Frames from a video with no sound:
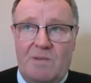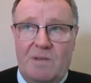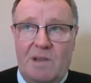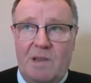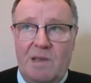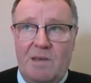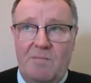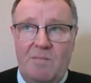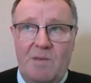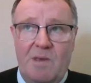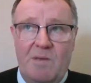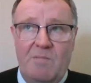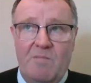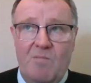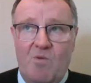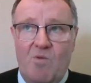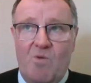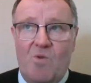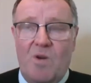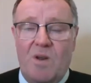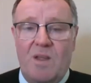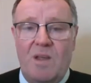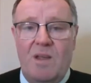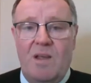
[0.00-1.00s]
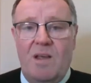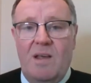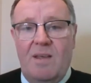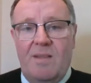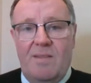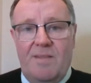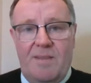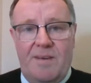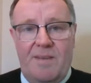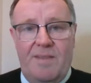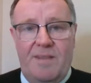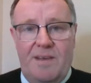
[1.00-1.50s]
delight me more
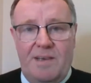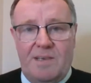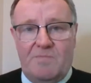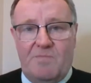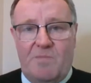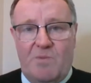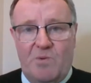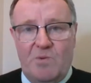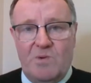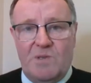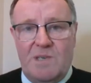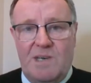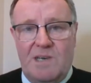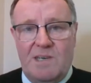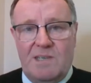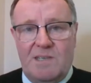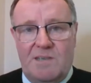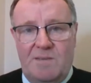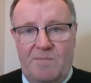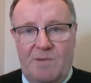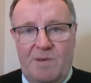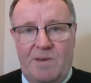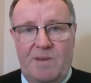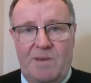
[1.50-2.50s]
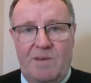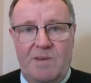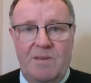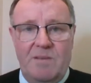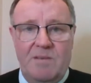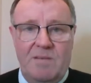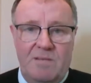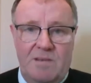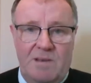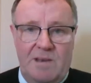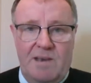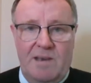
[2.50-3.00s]
than this process to be
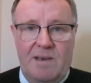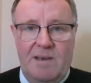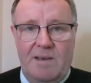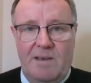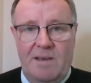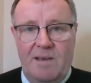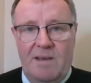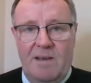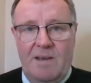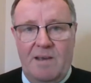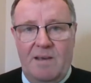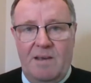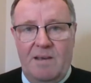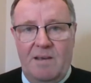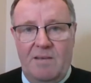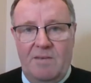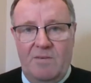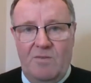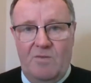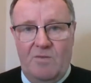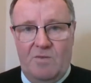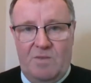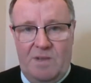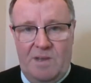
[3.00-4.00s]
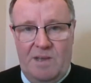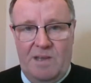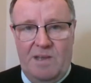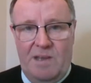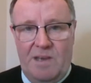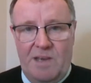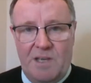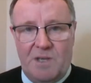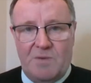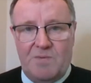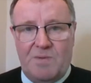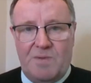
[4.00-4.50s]
to
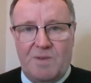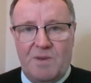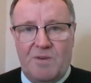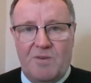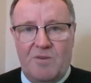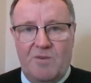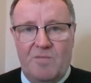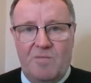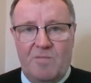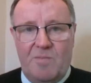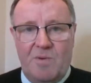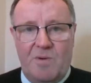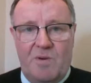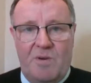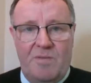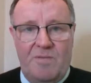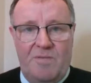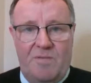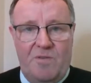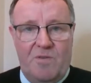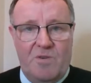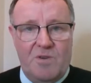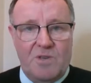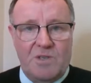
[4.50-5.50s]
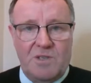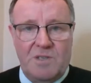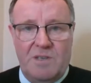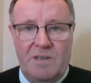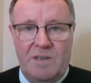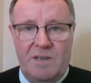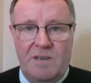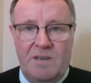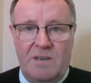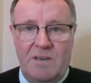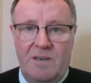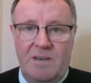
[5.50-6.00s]
engage with the group.
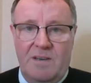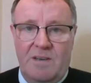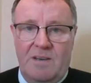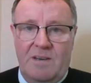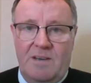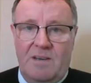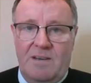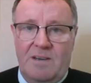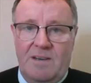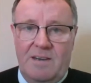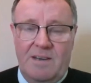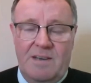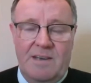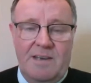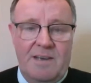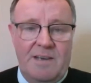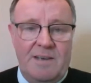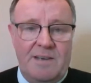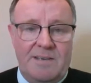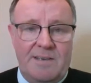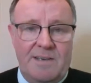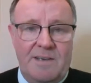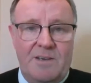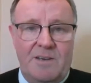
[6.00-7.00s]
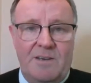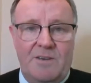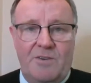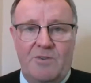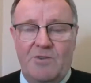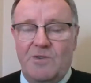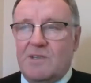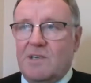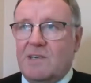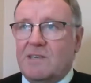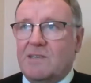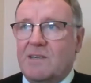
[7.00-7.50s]
Unfortunately, and I hate to say,
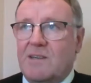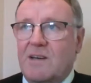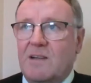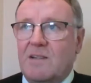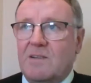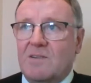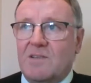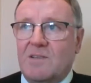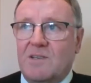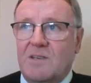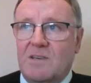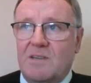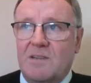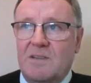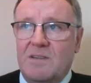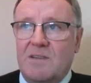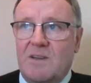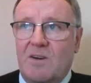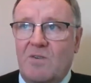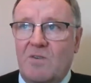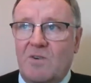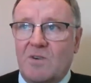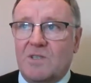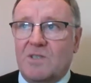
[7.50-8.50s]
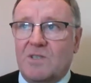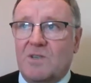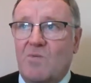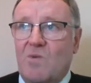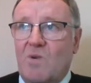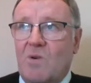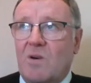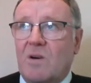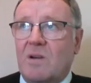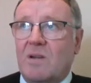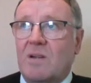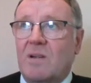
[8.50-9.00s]
use this analogy, you can lead a horse to
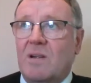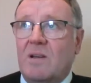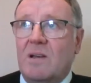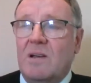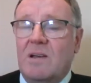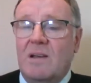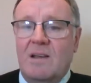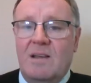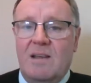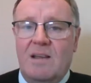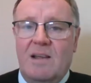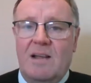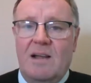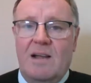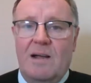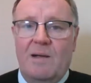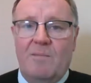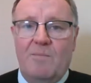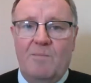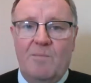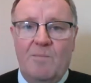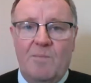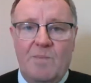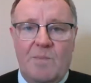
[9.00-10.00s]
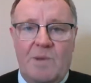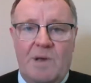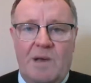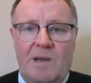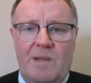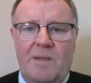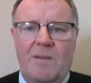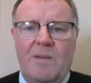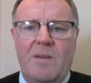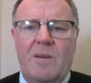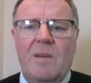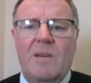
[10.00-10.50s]
water,
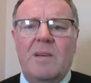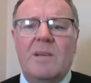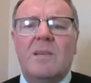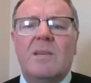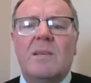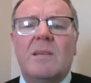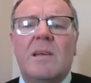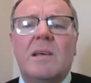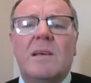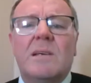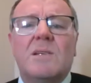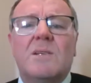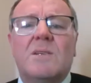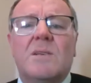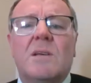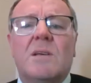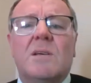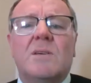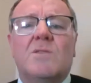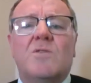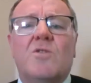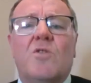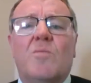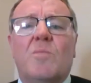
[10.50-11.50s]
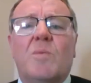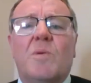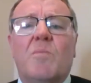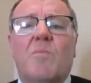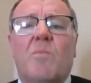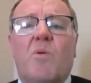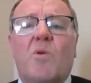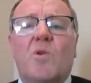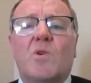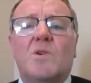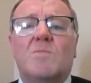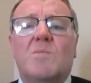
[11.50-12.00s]
and it's not been
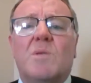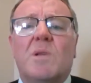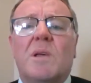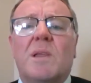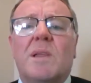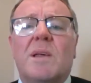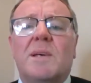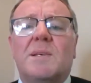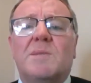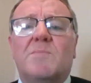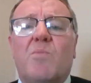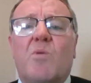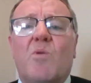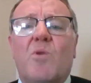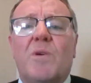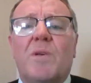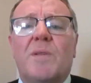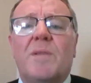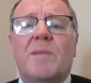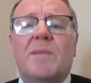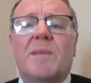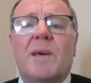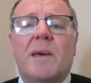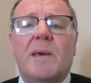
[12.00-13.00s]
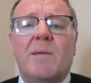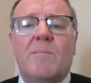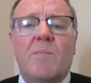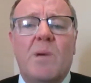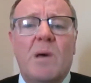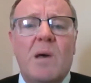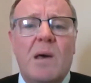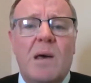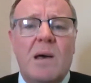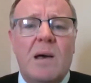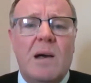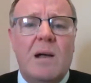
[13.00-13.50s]
possible at this point in time.
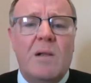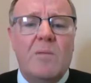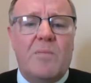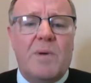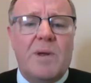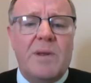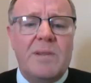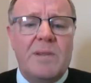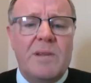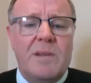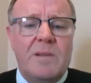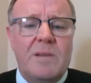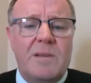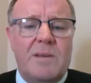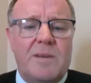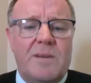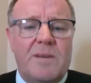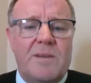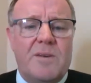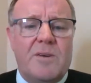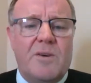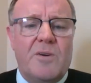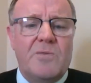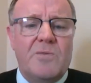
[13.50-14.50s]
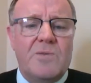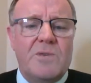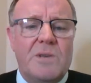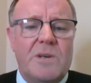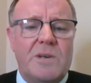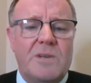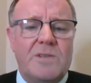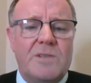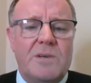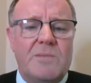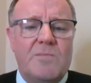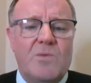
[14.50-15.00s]
I'll bring the leader of the council
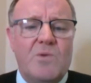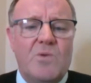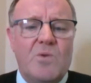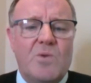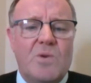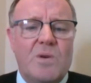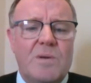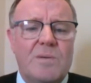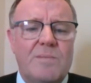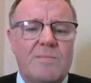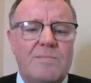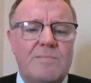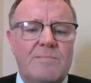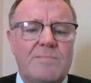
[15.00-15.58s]
in, Jim Logue.